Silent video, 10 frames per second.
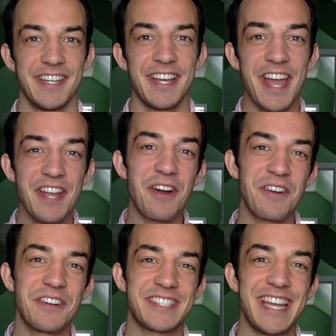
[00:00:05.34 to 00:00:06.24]
Hey
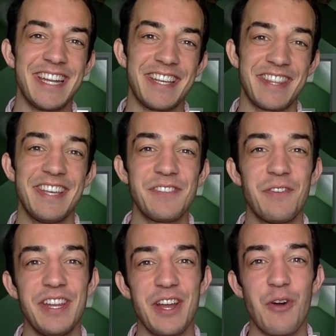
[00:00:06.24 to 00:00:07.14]
coders, in this
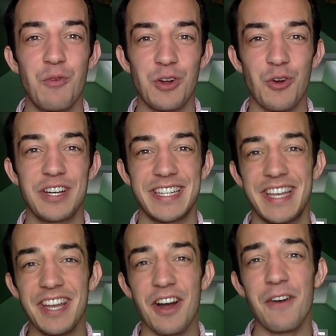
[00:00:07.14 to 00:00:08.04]
video we're going to
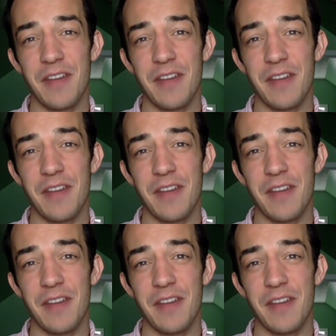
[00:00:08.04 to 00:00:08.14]
kick off